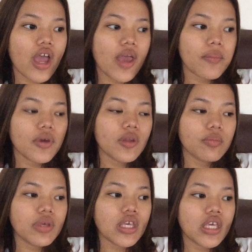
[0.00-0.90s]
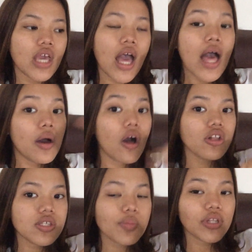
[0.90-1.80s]
I'm gonna be
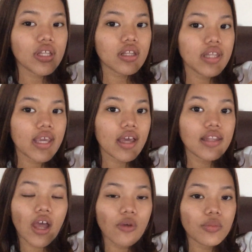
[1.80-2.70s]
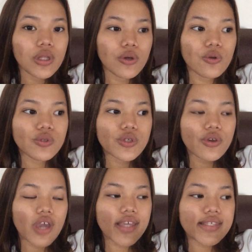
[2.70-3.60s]
also putting the link down below so
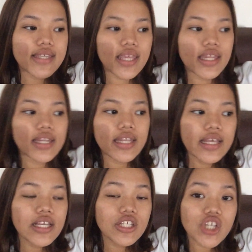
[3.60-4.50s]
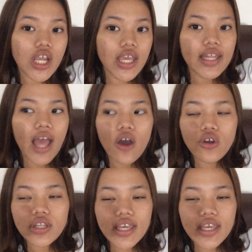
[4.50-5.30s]
you guys can check it out.